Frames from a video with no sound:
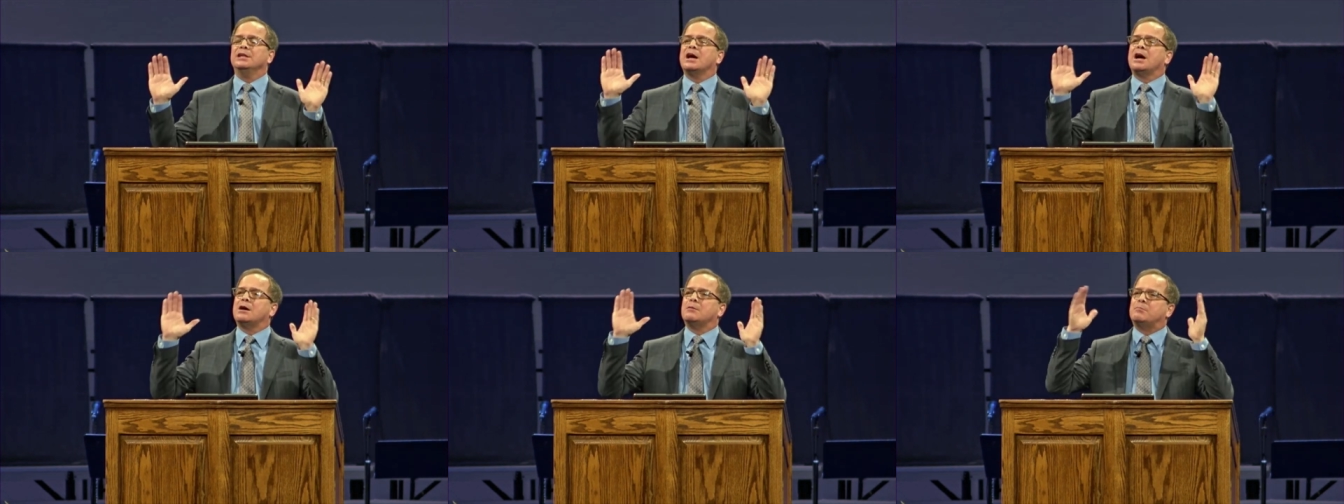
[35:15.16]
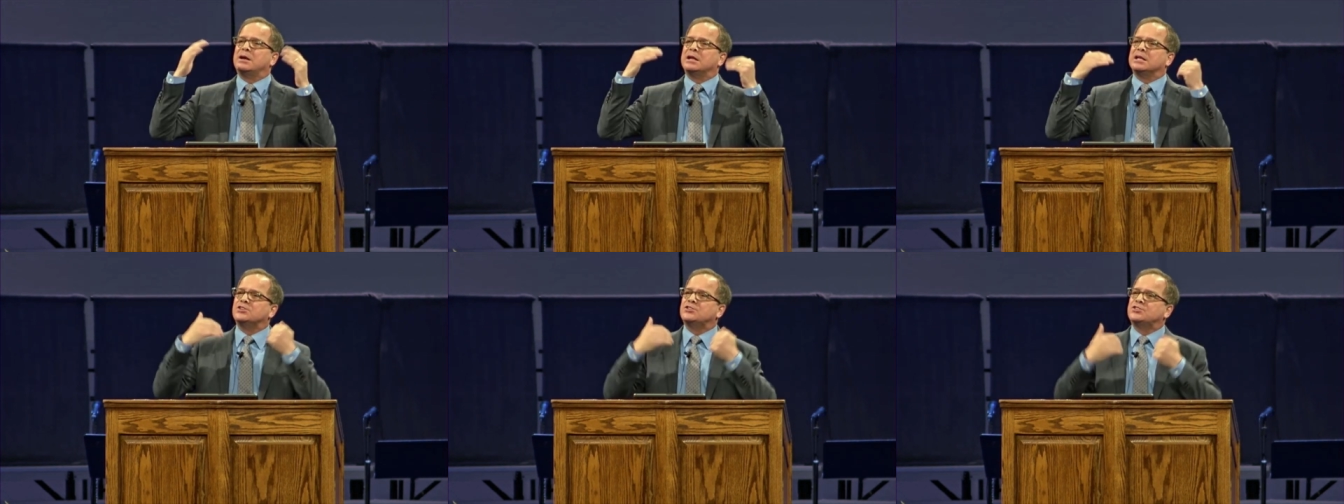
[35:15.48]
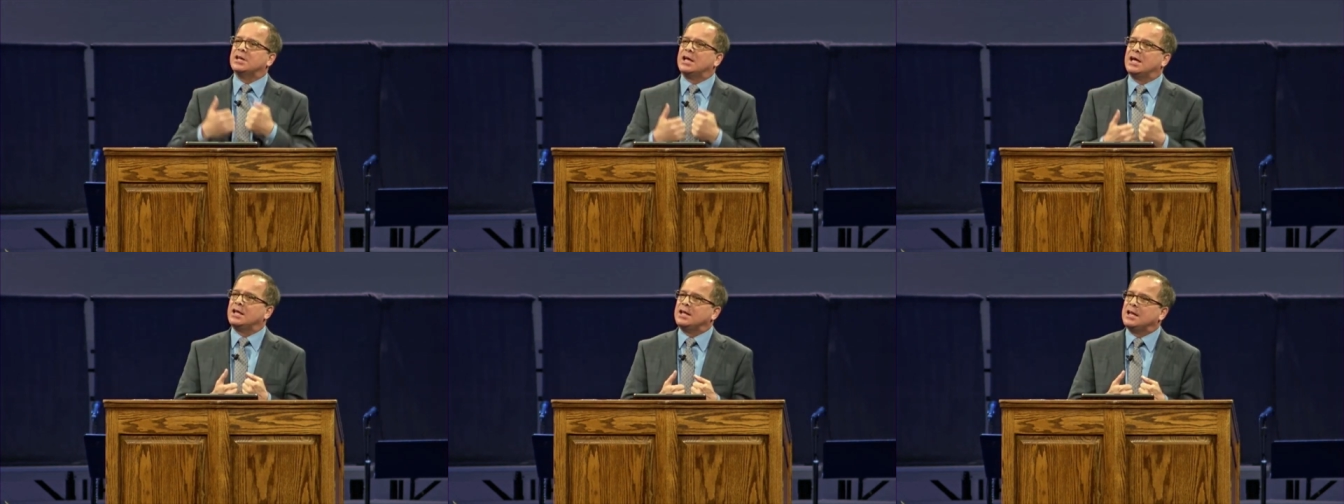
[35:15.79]
not. But he
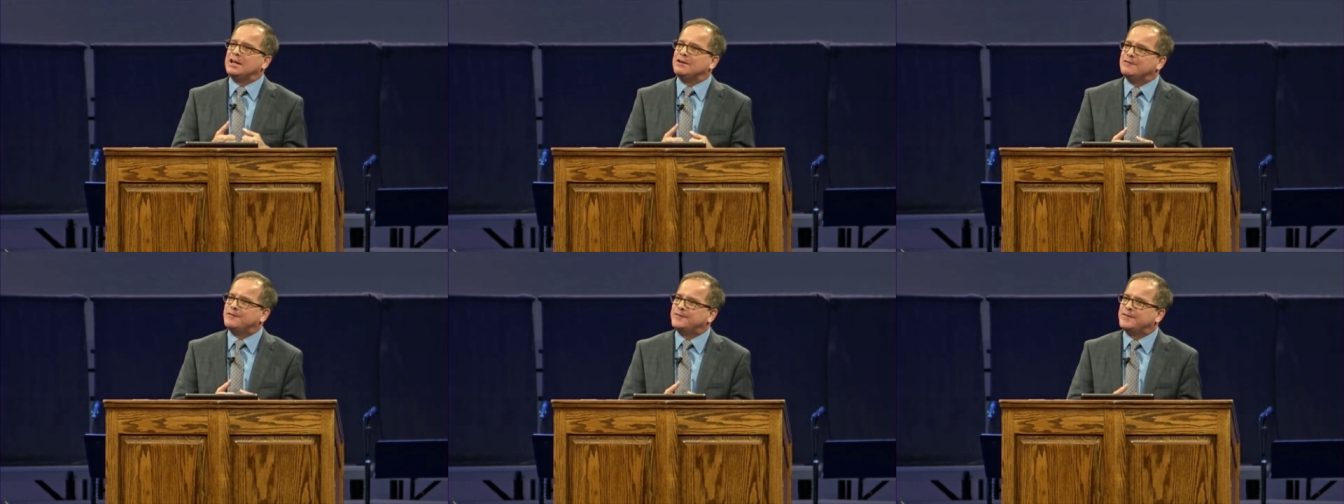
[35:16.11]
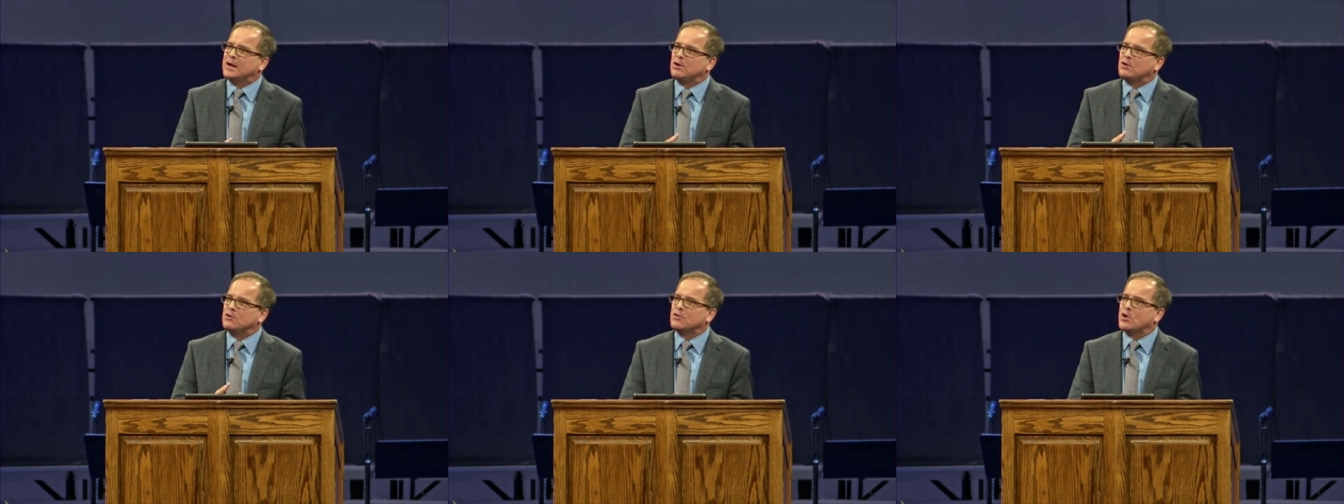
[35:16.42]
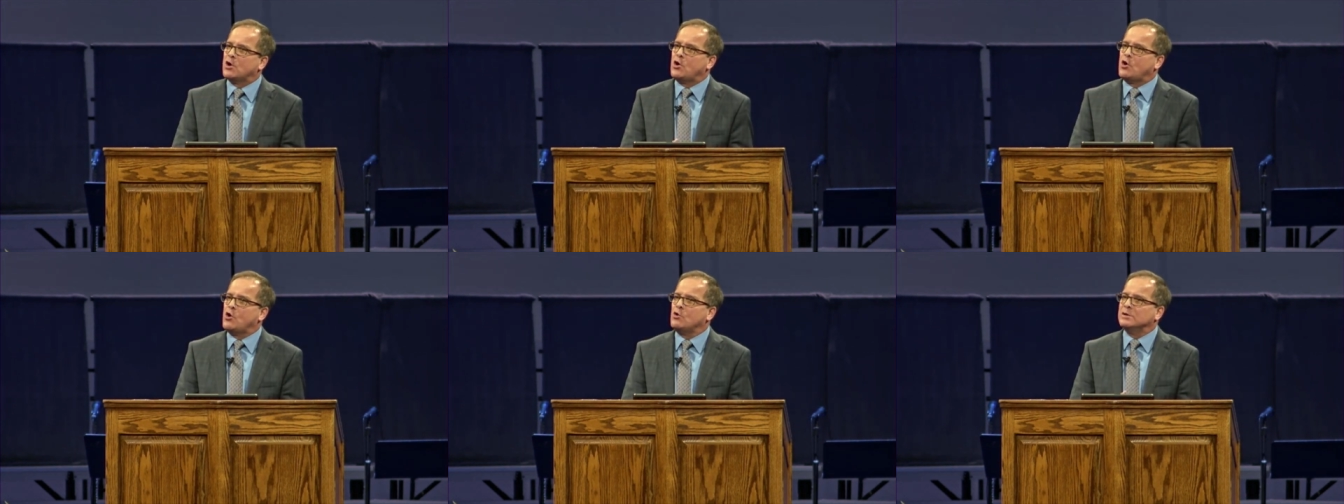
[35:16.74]
said he felt
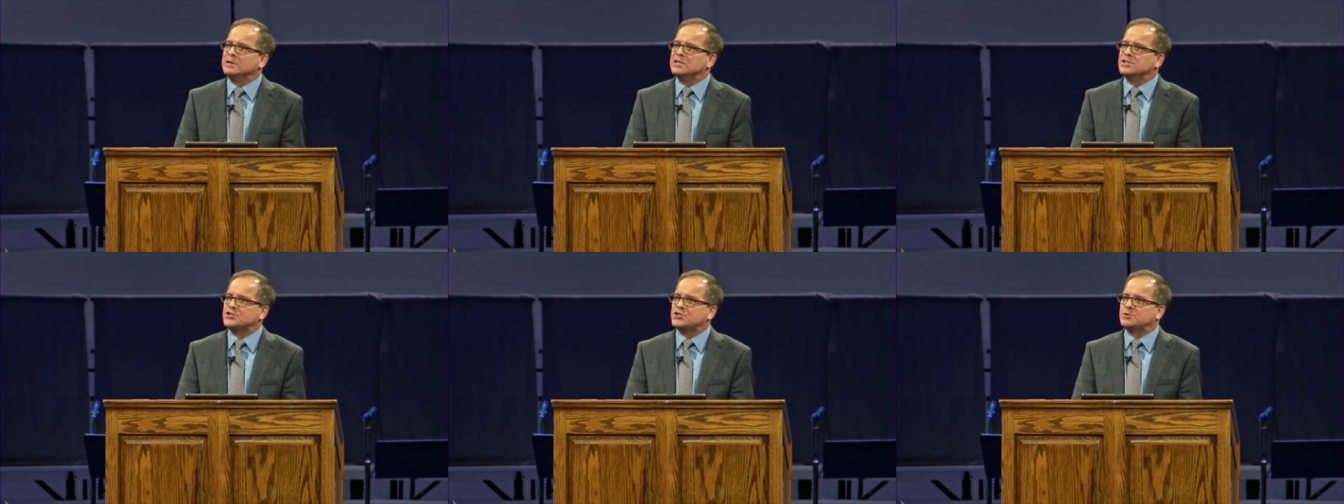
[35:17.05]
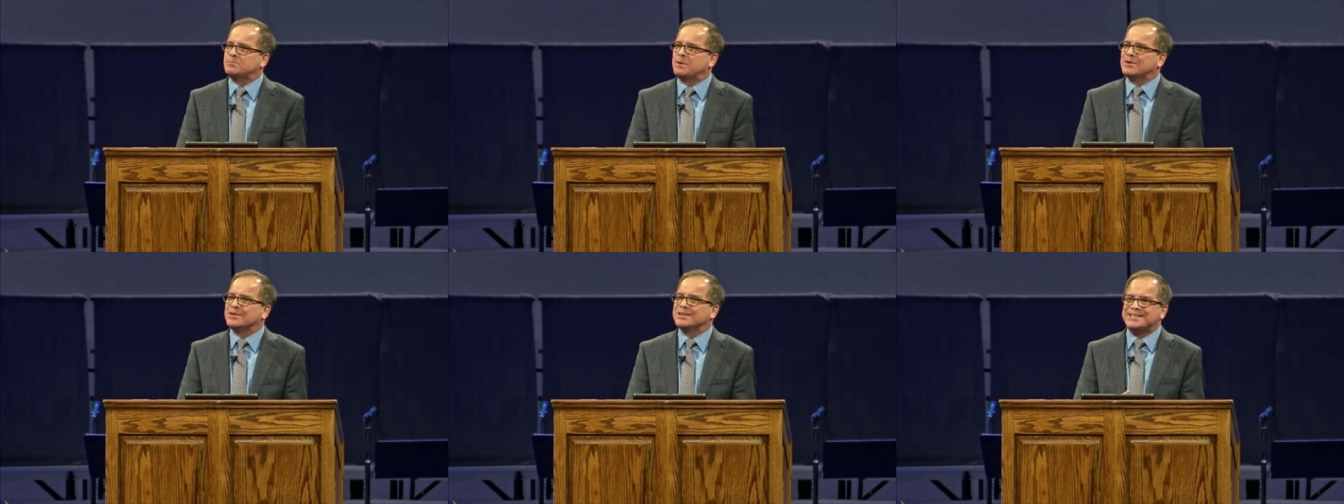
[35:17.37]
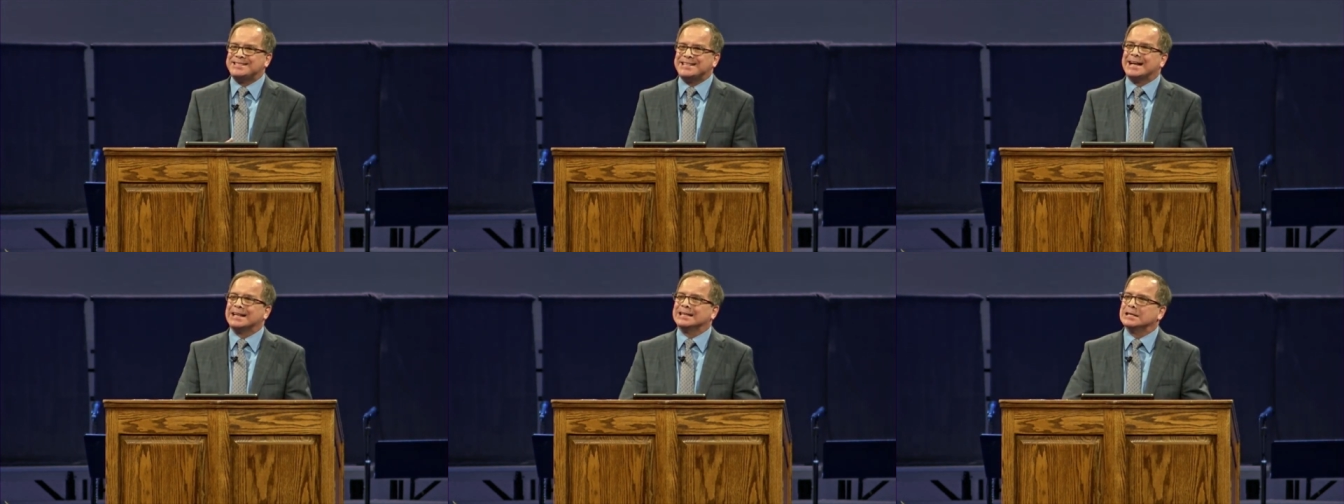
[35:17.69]
the Holy
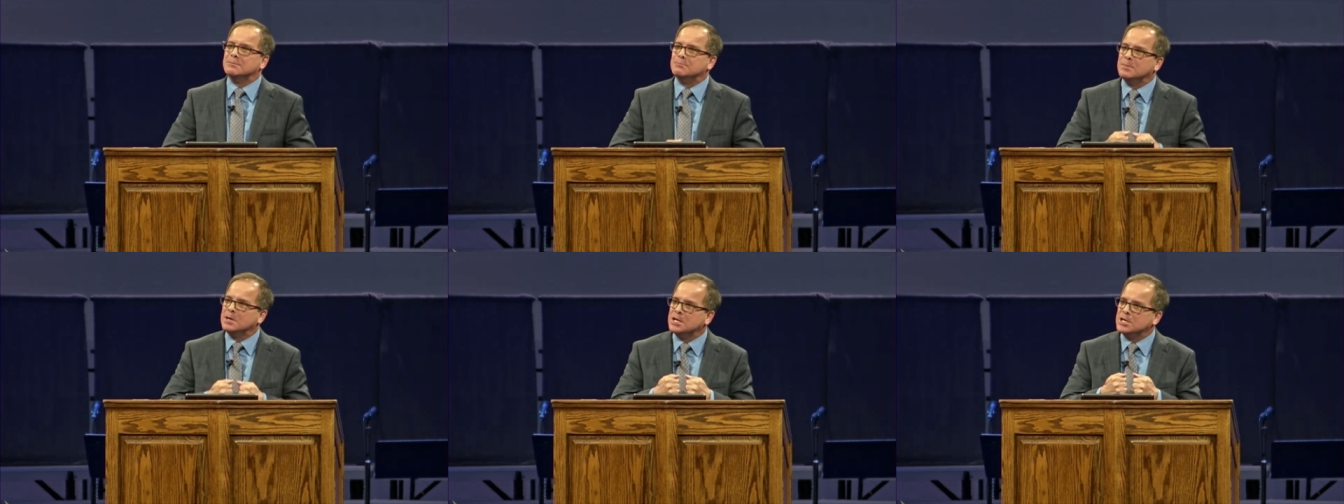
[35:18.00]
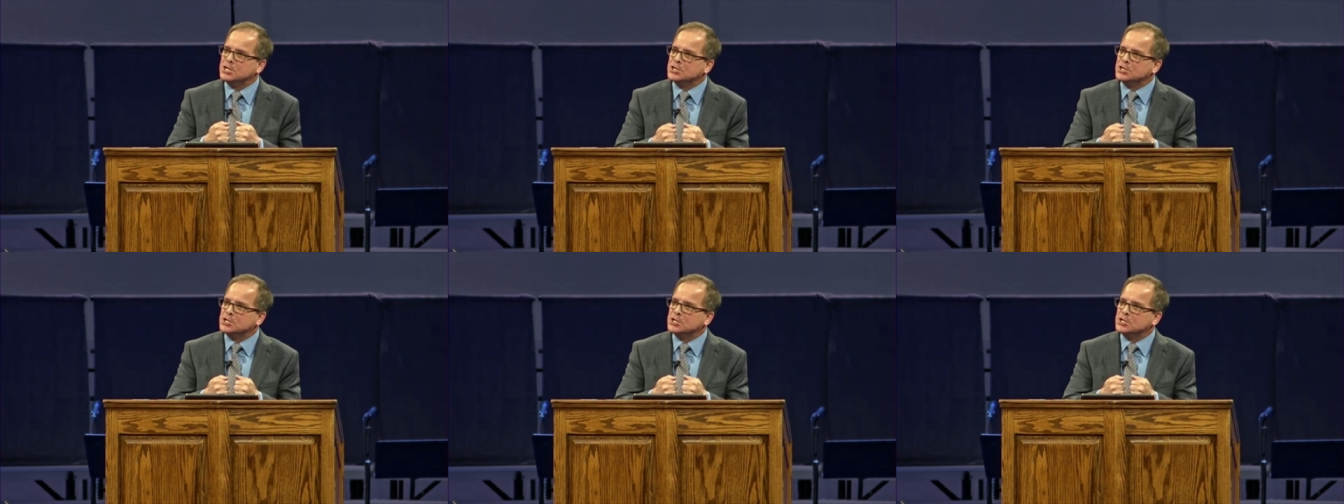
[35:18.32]
Spirit tell him